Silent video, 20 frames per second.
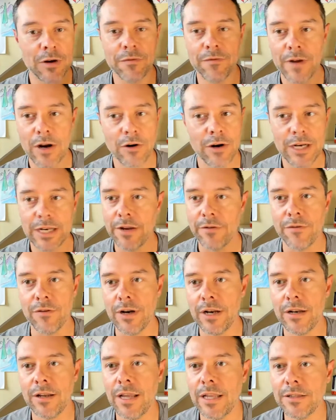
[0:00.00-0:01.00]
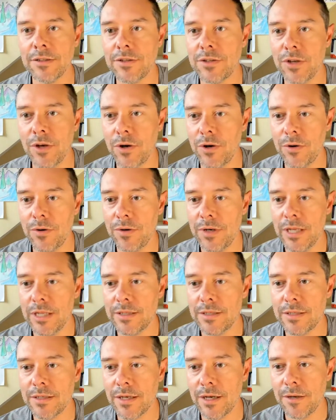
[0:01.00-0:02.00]
very different, and so
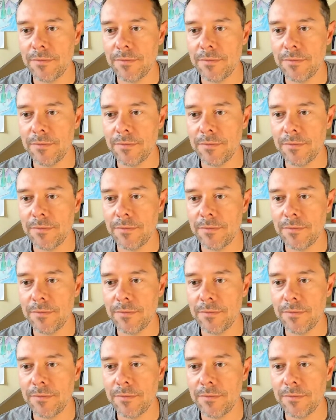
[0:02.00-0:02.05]
it's